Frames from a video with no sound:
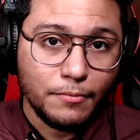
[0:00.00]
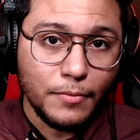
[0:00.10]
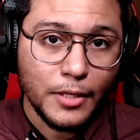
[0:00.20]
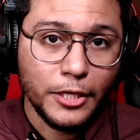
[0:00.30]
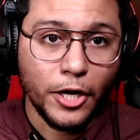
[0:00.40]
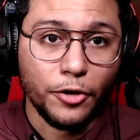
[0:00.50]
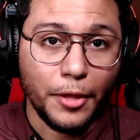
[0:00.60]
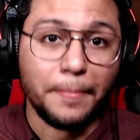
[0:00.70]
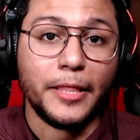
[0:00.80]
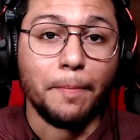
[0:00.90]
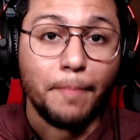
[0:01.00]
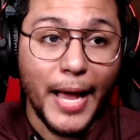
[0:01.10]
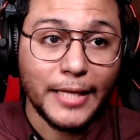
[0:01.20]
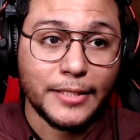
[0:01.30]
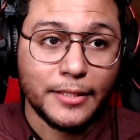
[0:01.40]
the
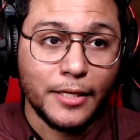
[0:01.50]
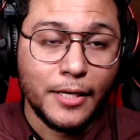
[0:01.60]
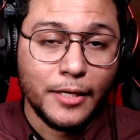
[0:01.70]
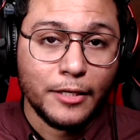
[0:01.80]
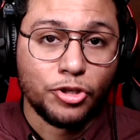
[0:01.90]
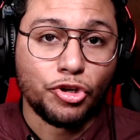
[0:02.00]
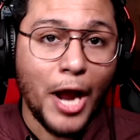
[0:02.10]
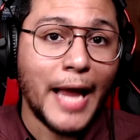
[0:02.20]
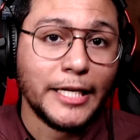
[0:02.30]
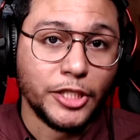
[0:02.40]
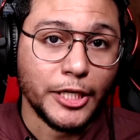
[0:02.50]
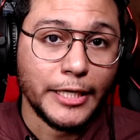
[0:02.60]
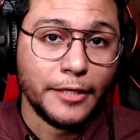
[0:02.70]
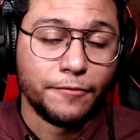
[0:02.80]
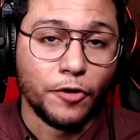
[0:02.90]
best
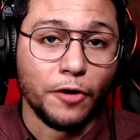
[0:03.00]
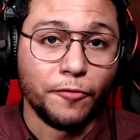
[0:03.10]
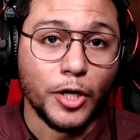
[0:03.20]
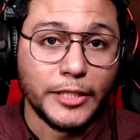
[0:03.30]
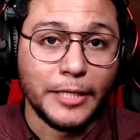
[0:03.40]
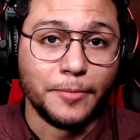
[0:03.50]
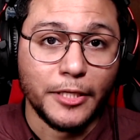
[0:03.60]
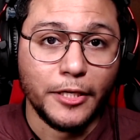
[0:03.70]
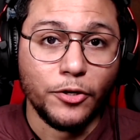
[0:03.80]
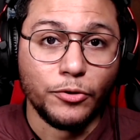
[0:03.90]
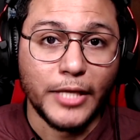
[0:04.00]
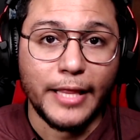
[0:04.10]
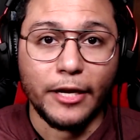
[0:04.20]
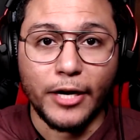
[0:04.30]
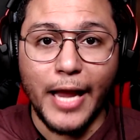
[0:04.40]
strategy for a team to use, and
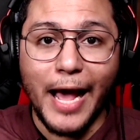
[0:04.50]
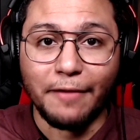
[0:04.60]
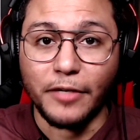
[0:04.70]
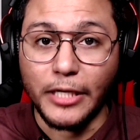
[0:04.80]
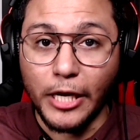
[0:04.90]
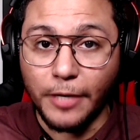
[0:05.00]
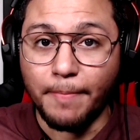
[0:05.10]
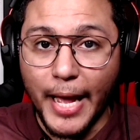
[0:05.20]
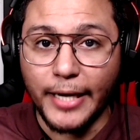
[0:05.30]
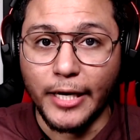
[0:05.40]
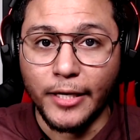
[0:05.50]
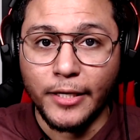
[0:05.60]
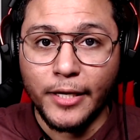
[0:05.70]
they're going to have a good meta.